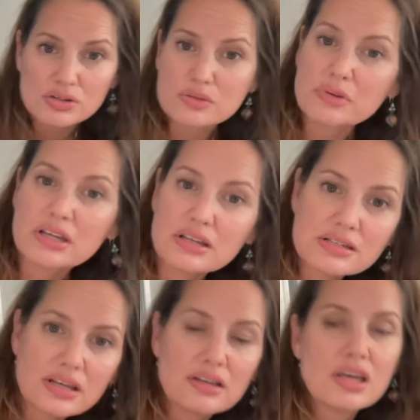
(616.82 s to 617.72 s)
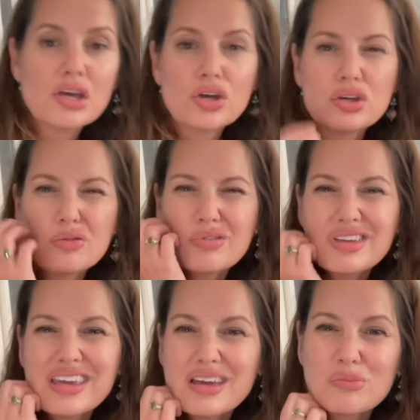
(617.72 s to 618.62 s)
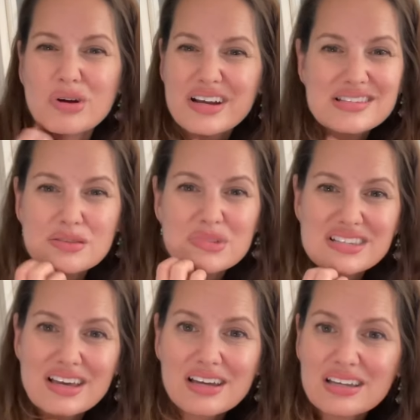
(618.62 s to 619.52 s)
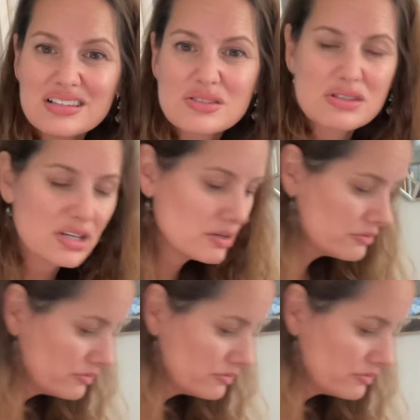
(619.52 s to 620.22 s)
because you really can't price them as high, so it's kind of